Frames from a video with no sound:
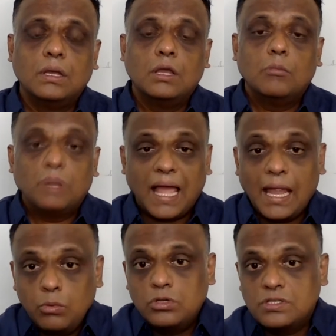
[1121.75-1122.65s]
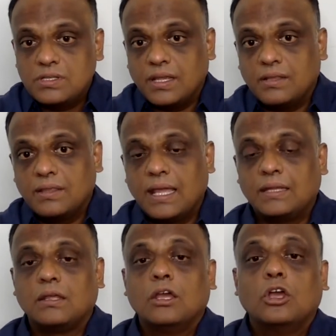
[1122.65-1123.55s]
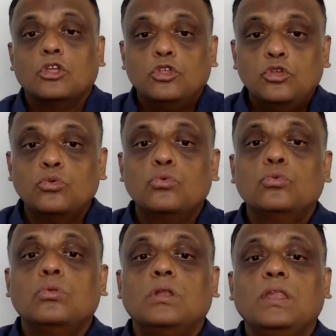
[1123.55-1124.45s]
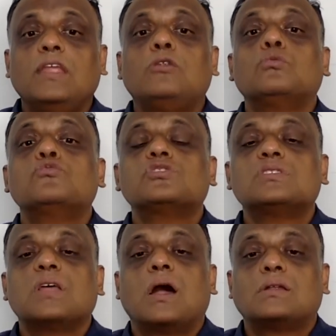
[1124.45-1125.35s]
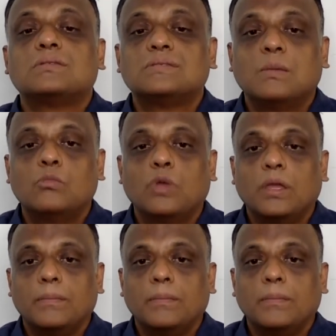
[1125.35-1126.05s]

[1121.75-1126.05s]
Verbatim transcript: But I would say that you need to start somewhere.